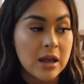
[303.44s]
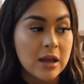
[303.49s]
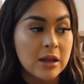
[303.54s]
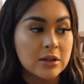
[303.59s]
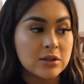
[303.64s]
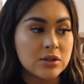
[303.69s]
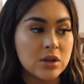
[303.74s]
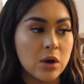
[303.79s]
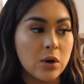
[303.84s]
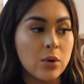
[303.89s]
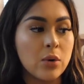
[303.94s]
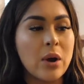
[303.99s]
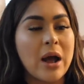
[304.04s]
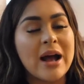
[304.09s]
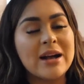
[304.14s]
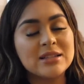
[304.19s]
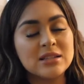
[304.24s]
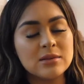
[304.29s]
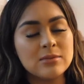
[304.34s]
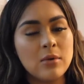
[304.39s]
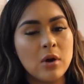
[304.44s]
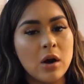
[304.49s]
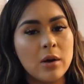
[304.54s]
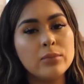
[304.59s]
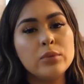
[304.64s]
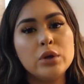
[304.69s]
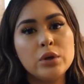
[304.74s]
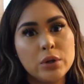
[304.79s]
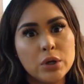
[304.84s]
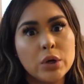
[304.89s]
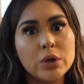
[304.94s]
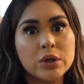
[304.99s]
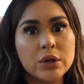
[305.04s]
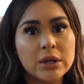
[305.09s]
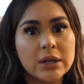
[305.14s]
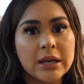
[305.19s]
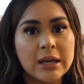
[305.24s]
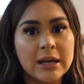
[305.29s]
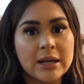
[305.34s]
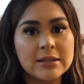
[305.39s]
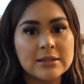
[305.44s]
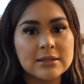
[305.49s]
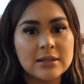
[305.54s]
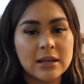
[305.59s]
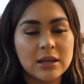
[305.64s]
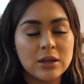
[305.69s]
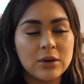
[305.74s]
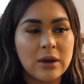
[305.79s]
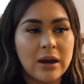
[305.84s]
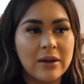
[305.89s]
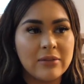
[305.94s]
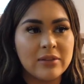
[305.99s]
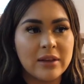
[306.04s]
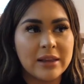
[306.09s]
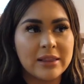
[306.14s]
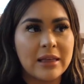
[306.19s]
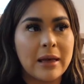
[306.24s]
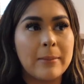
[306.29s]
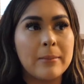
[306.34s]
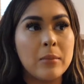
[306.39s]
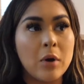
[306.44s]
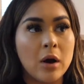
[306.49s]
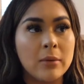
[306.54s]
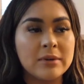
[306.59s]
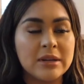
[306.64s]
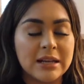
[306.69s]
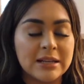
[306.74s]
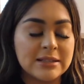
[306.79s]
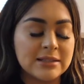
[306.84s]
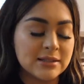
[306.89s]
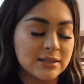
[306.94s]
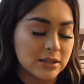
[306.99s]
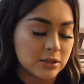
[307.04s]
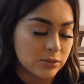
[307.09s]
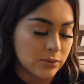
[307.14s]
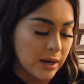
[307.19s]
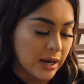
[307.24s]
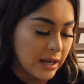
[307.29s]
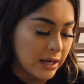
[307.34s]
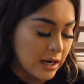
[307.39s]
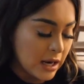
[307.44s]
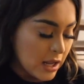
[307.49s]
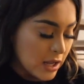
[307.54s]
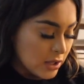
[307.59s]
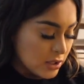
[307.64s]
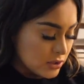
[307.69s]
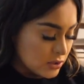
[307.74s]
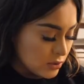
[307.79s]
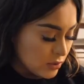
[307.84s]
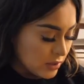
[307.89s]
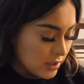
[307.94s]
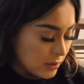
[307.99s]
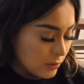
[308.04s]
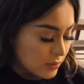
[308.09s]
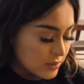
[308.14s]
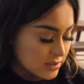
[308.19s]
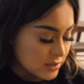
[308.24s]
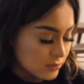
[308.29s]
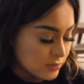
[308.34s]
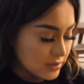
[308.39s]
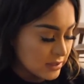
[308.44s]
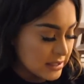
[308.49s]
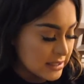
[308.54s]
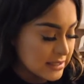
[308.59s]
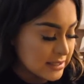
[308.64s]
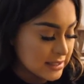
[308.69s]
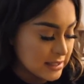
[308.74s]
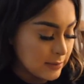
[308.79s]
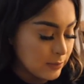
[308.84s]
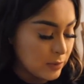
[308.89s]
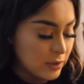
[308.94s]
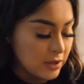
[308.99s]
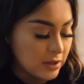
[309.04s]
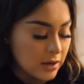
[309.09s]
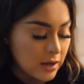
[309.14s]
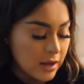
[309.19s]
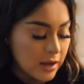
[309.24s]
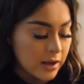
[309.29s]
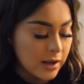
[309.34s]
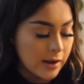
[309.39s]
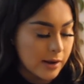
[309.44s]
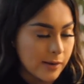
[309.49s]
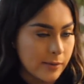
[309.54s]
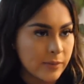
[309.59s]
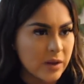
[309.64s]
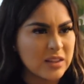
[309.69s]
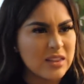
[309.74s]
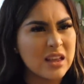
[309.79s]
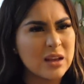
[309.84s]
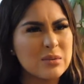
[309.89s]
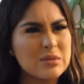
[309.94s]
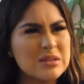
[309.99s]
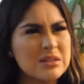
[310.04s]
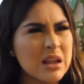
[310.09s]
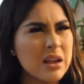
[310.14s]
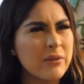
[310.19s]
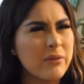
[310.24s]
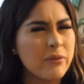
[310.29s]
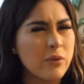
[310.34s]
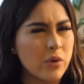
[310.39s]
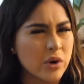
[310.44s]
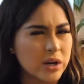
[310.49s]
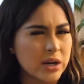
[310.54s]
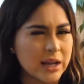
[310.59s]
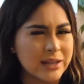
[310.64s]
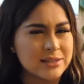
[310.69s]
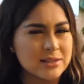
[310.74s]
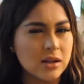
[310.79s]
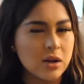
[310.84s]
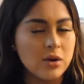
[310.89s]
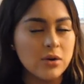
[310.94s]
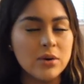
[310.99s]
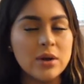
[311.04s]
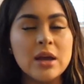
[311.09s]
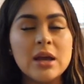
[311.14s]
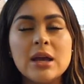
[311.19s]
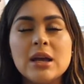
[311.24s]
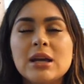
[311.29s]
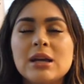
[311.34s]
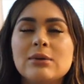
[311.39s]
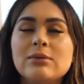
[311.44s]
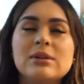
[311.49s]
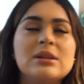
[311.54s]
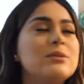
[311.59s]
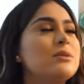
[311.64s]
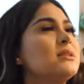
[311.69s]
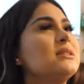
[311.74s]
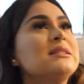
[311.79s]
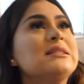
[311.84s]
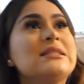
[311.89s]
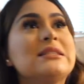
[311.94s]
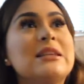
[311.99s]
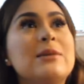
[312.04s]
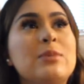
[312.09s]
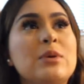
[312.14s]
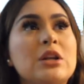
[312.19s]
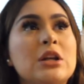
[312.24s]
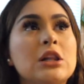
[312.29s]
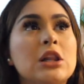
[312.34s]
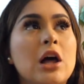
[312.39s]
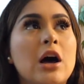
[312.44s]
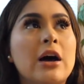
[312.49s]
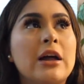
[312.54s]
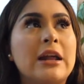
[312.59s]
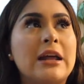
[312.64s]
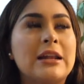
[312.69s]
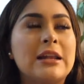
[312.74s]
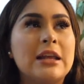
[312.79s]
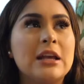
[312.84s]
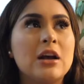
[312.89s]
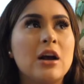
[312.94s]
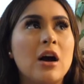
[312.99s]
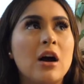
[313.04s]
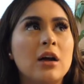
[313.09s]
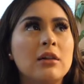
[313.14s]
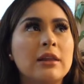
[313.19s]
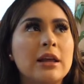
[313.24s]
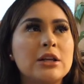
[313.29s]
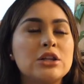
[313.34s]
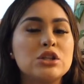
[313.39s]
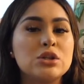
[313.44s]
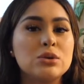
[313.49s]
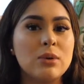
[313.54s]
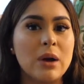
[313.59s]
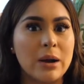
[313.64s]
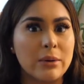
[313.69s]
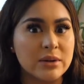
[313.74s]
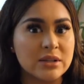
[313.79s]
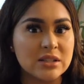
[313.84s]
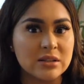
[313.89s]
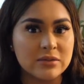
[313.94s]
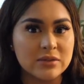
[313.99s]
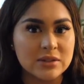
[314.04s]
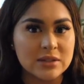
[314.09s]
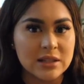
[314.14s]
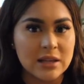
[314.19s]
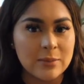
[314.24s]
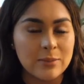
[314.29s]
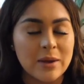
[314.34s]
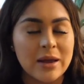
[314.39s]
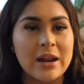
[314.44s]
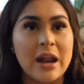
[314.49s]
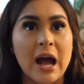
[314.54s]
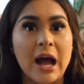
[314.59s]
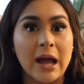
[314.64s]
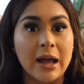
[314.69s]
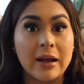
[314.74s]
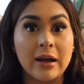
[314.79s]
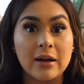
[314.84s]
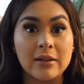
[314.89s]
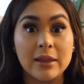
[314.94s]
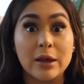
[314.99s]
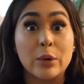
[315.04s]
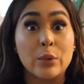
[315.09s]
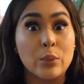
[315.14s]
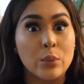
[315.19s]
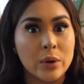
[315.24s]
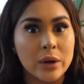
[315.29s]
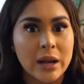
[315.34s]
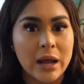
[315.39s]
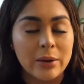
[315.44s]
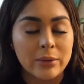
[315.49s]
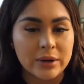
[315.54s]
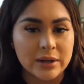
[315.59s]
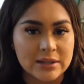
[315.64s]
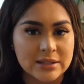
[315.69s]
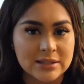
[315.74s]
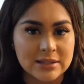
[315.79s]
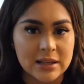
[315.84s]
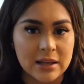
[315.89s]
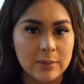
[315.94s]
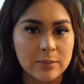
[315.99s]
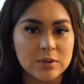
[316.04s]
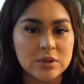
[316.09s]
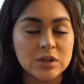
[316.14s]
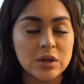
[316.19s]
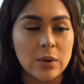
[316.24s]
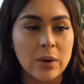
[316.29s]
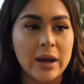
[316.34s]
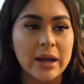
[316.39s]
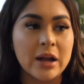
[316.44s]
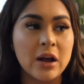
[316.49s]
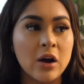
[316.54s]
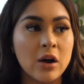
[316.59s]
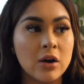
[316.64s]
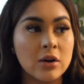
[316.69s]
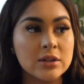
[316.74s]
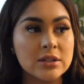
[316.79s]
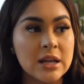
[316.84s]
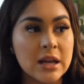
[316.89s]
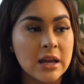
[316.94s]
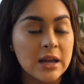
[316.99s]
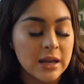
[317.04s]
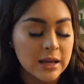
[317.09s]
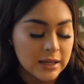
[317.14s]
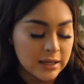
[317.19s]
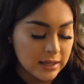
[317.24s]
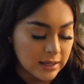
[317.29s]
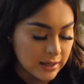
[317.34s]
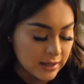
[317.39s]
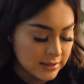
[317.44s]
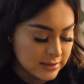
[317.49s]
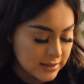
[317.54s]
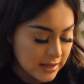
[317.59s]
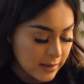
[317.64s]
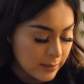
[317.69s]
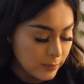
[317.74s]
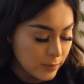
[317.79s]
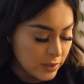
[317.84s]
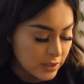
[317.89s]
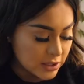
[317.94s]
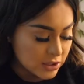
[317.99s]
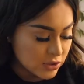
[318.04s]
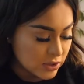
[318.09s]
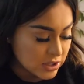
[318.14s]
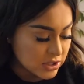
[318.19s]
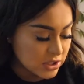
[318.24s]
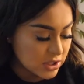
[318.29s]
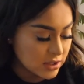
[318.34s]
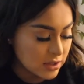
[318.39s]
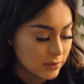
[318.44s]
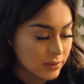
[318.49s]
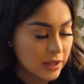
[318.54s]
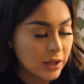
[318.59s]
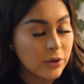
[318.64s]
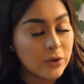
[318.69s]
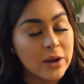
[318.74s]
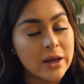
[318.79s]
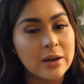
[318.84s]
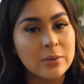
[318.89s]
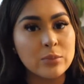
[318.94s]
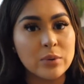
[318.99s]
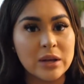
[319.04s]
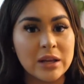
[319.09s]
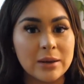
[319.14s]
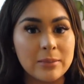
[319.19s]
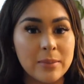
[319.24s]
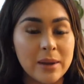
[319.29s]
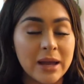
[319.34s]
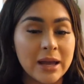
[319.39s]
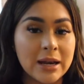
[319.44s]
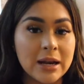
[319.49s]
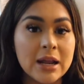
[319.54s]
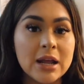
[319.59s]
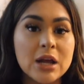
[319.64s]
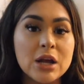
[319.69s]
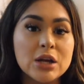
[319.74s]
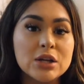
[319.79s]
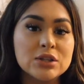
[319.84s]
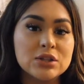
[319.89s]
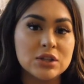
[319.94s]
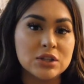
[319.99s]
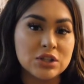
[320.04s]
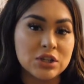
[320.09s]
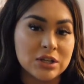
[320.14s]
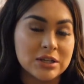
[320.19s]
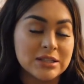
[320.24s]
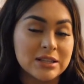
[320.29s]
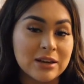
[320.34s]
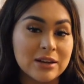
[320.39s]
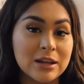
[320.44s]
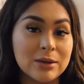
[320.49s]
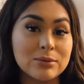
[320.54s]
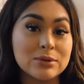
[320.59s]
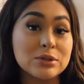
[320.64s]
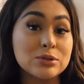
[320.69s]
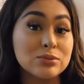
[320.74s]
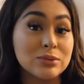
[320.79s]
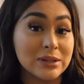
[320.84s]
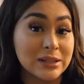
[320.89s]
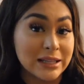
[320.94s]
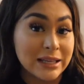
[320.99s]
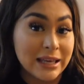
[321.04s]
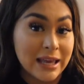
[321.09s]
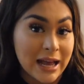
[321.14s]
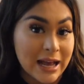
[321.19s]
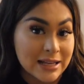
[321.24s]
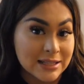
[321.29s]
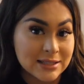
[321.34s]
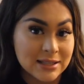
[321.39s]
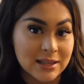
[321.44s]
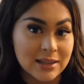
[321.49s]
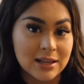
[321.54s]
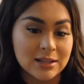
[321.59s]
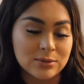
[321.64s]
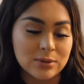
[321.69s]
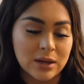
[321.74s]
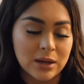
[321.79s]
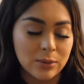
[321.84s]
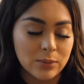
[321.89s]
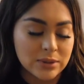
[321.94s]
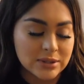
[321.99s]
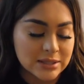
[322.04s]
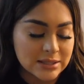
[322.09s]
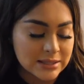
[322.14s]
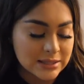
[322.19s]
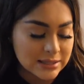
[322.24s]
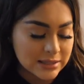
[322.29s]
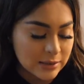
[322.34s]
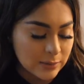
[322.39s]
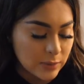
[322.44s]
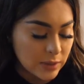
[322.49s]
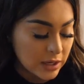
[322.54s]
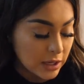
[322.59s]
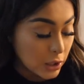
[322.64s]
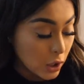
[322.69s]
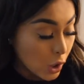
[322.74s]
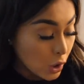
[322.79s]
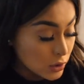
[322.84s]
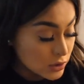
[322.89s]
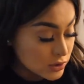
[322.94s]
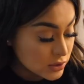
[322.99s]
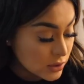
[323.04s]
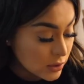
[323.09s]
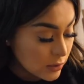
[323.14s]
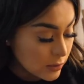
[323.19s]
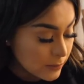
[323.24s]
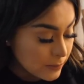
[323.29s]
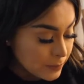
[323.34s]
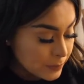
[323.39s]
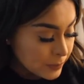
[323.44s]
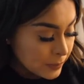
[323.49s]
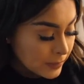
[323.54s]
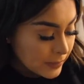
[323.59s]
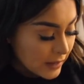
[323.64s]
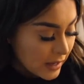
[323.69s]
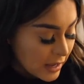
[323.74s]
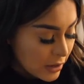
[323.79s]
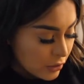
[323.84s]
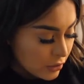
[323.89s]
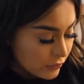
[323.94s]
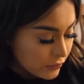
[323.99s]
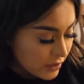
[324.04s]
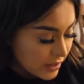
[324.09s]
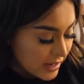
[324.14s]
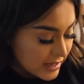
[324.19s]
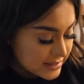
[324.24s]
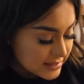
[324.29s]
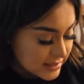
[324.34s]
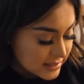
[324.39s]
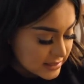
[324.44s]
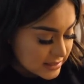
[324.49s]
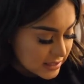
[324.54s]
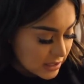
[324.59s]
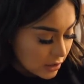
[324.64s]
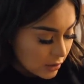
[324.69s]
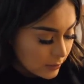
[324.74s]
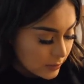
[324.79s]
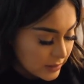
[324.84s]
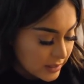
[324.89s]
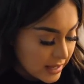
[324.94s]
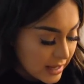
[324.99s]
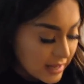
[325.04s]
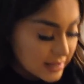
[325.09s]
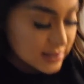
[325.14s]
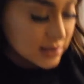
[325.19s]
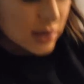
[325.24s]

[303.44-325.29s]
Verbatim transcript: so as a mom, you know your kids, like you have like that mom instinct, right? So he wasn't really sleeping. Um, I think it was like four nights ago. He really wasn't sleeping a lot and he got like two hours of sleep and I got like one hour of sleep. So I called his um, pediatrician. They were like, go ahead and bring him in. So it turns out he was really gassy. That's why he wasn't sleeping. And also, I don't know if you guys can but he has